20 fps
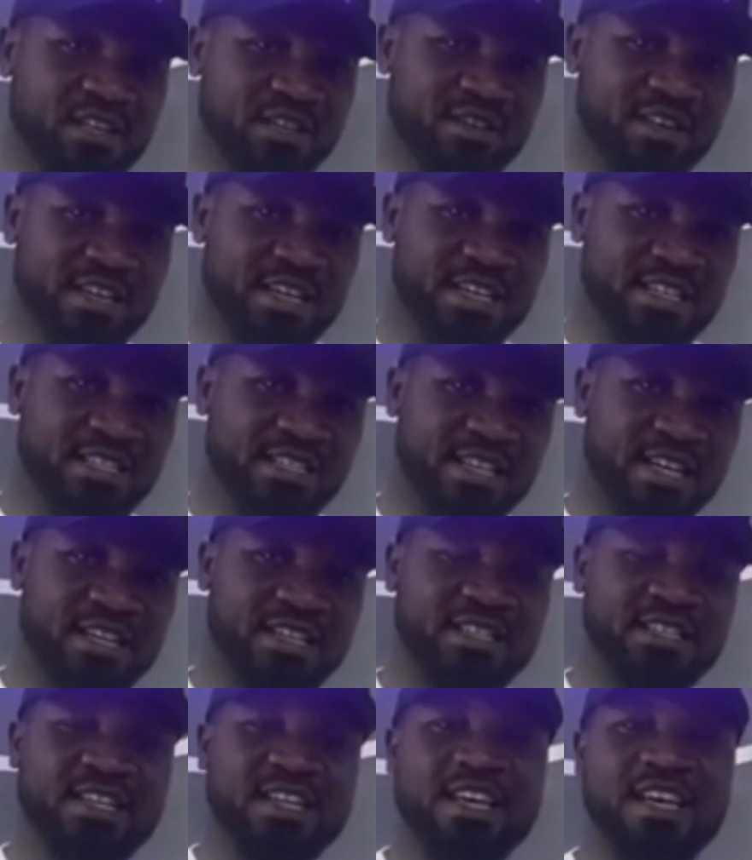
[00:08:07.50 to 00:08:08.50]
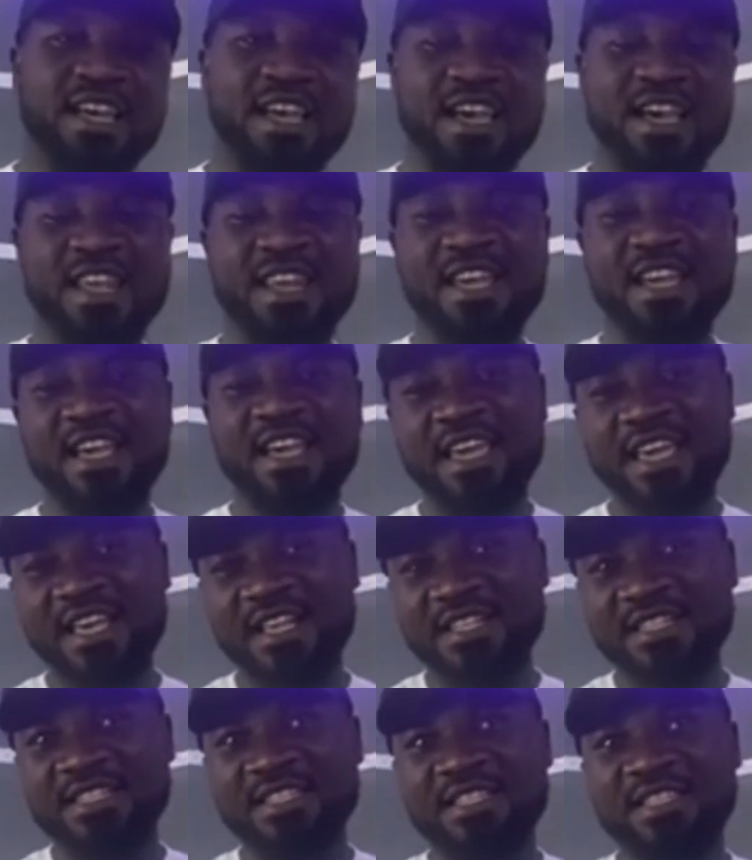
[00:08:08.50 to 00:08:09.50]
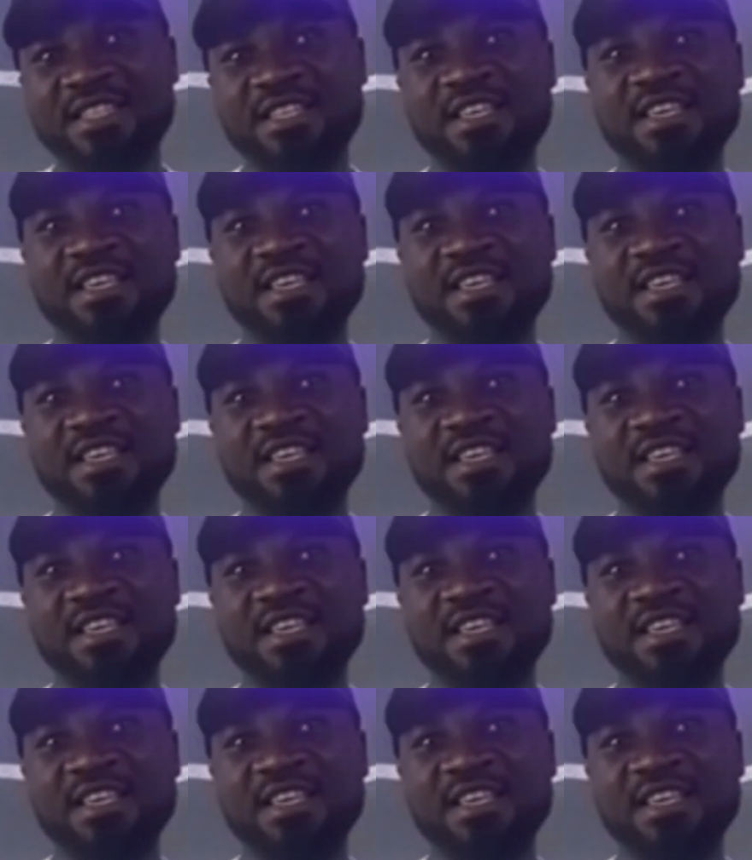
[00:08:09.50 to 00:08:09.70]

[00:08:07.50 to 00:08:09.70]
You understand? And in kids,